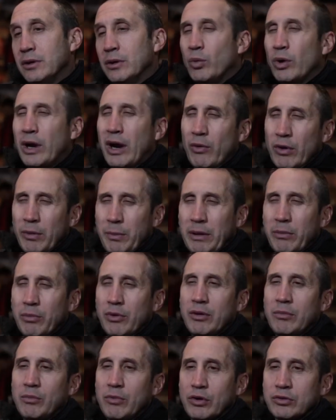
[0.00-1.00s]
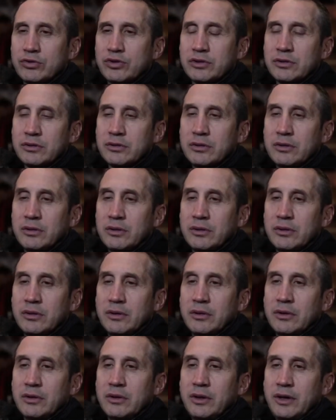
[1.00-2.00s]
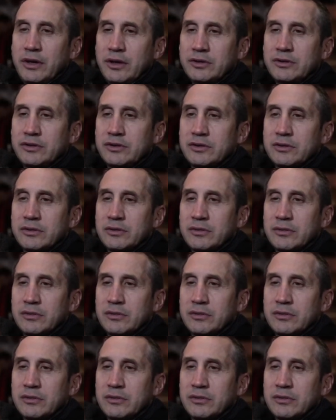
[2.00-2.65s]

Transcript: what I remember the most is,